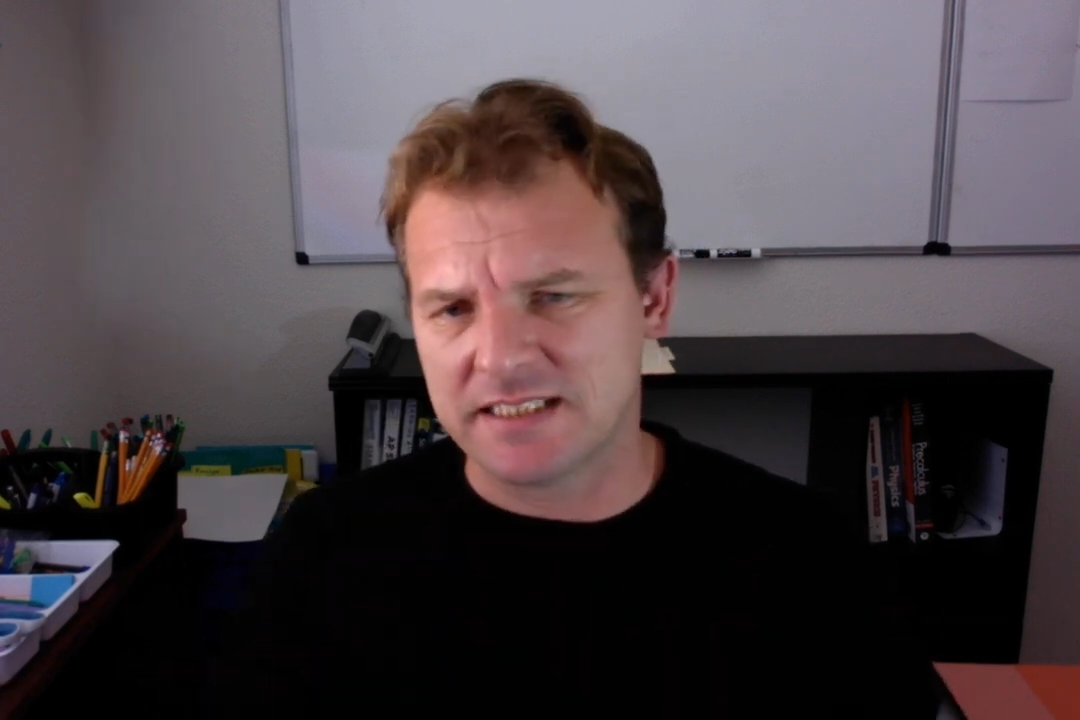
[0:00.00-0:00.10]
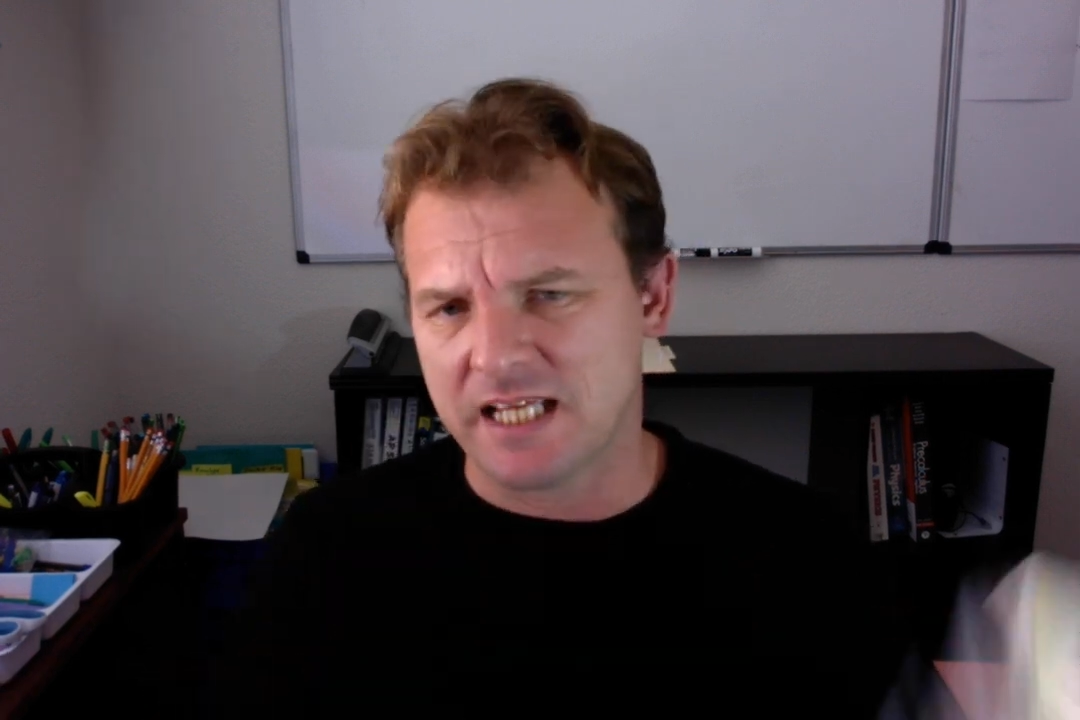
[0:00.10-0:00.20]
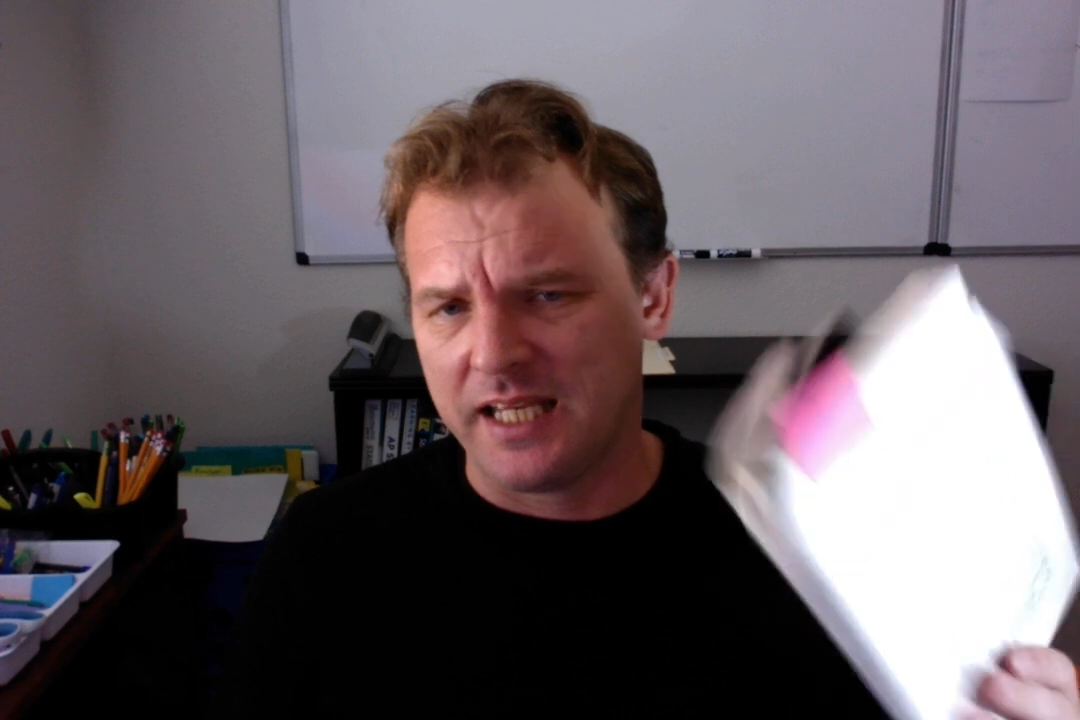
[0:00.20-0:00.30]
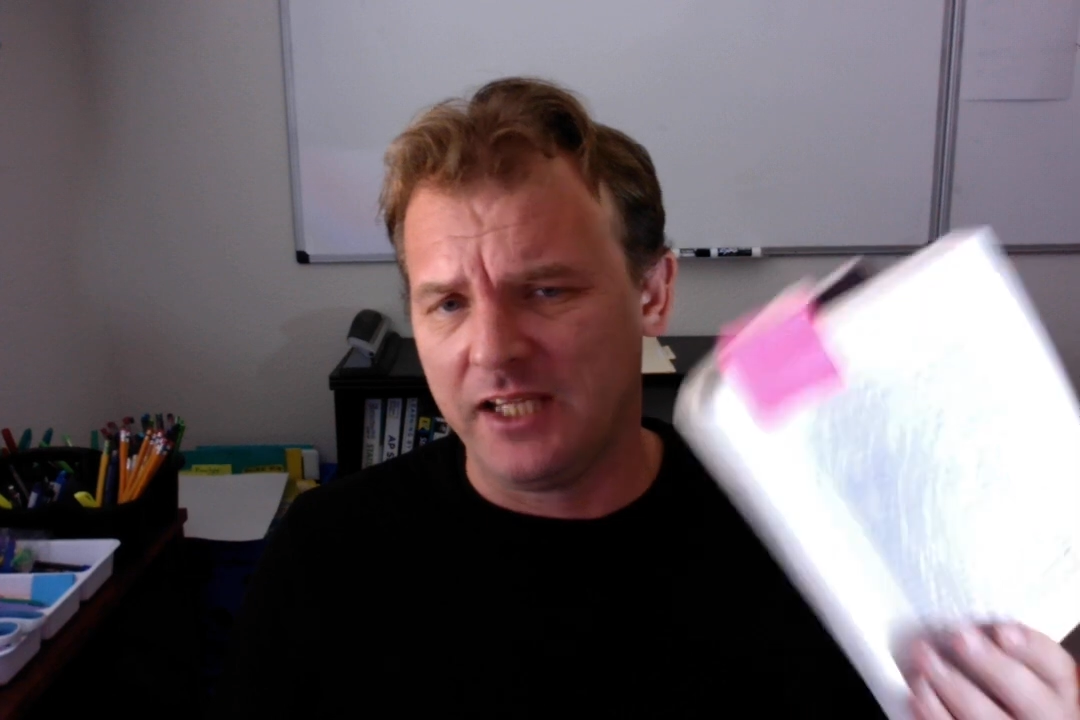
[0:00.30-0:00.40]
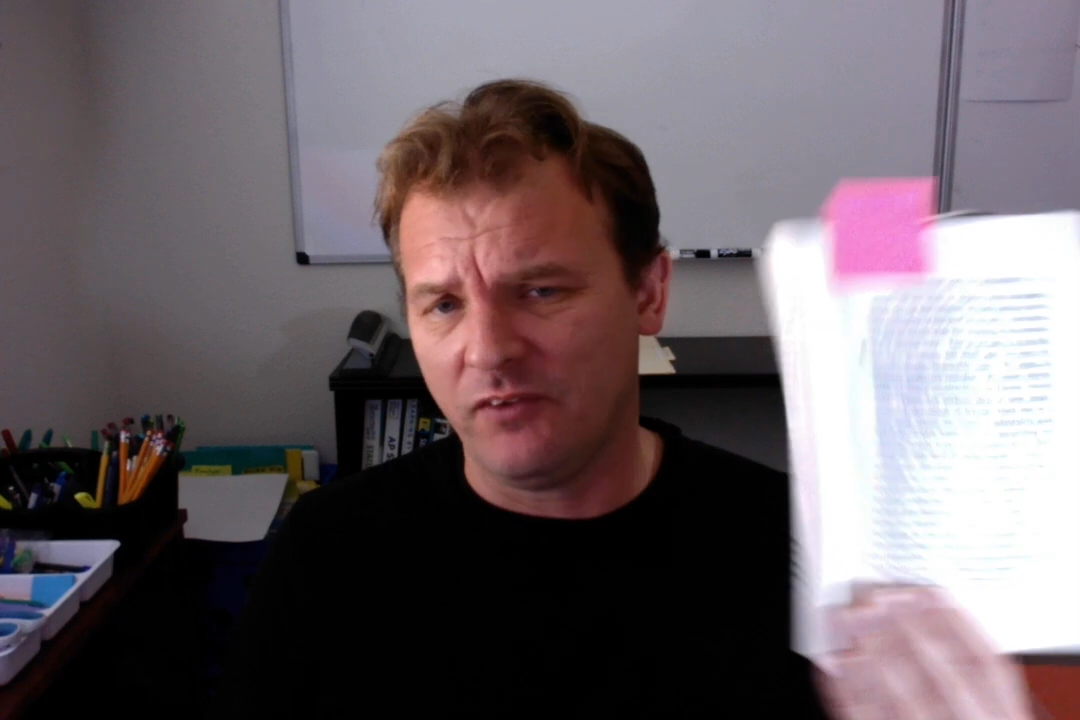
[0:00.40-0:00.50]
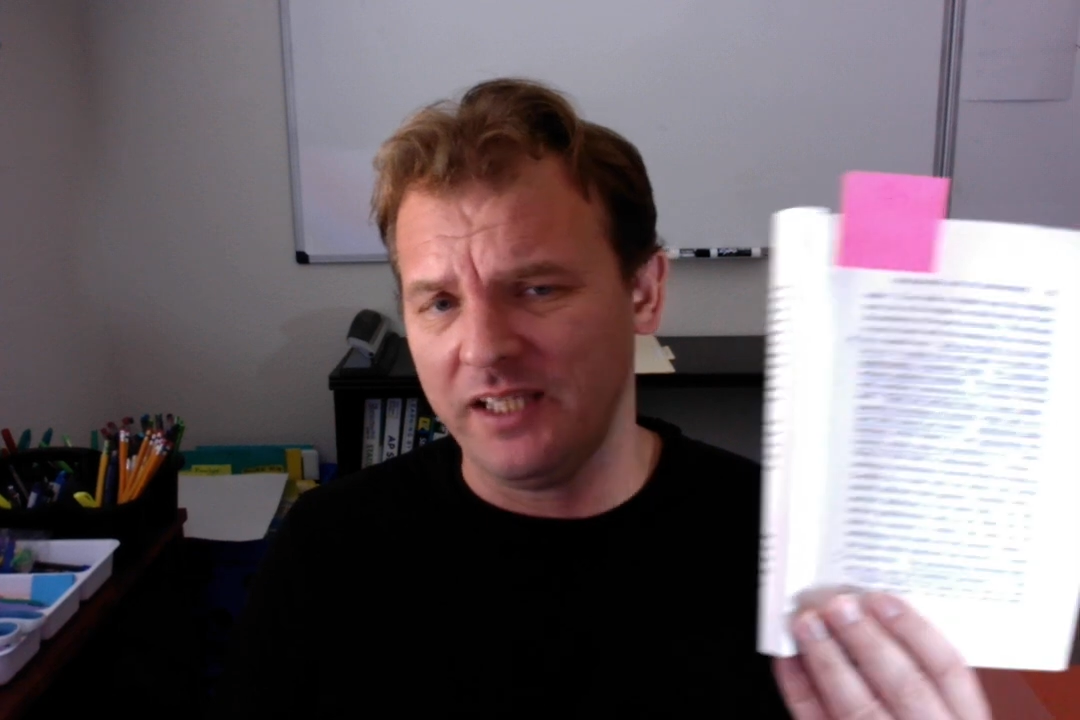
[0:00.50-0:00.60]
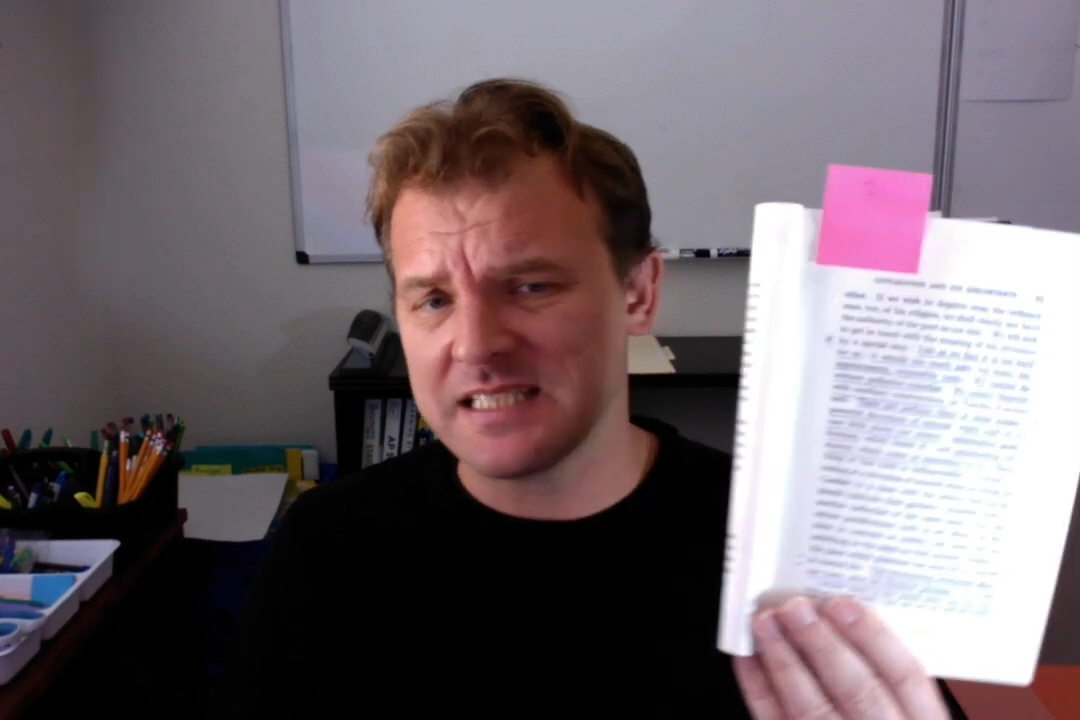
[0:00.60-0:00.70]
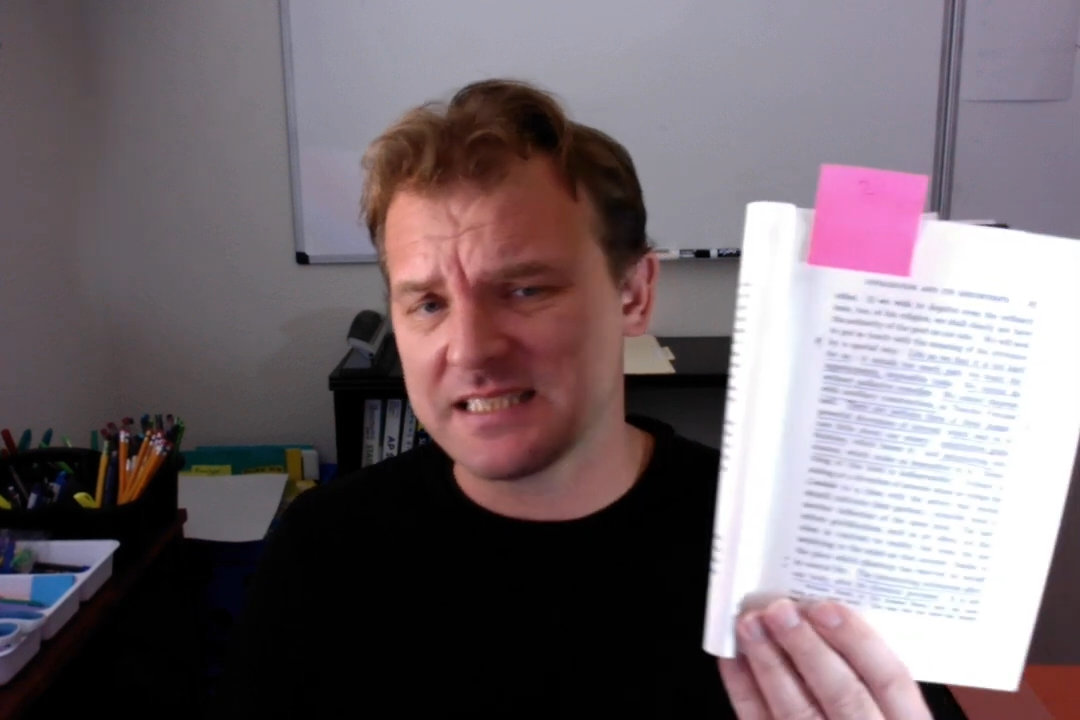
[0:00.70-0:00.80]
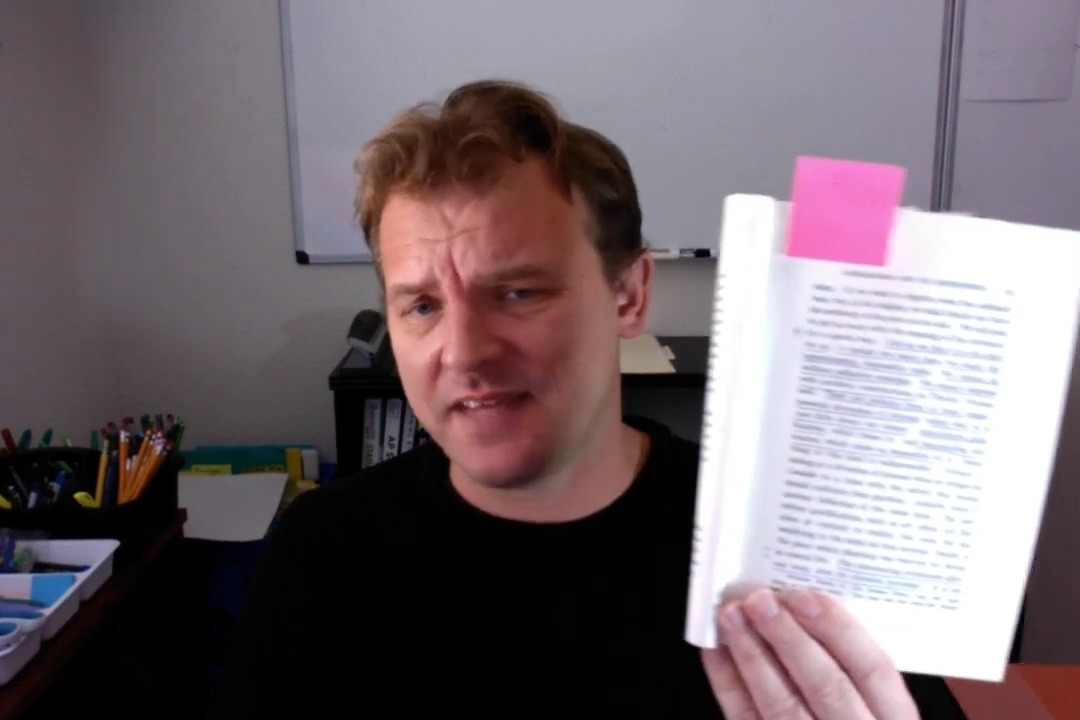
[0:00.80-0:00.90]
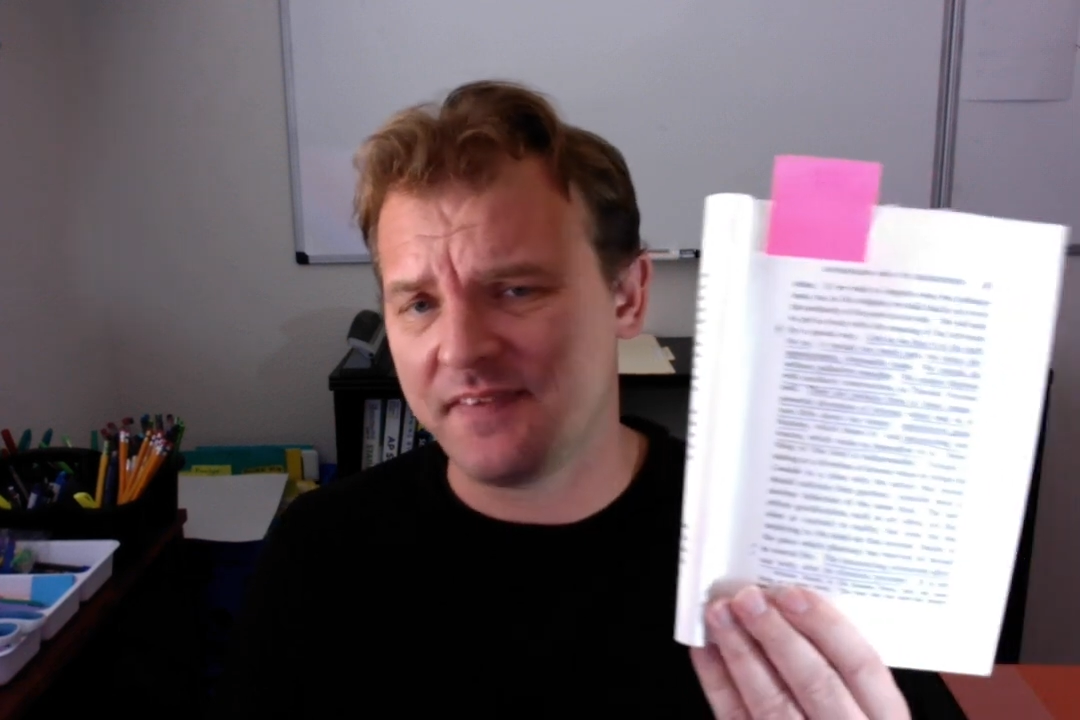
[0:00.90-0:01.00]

that he said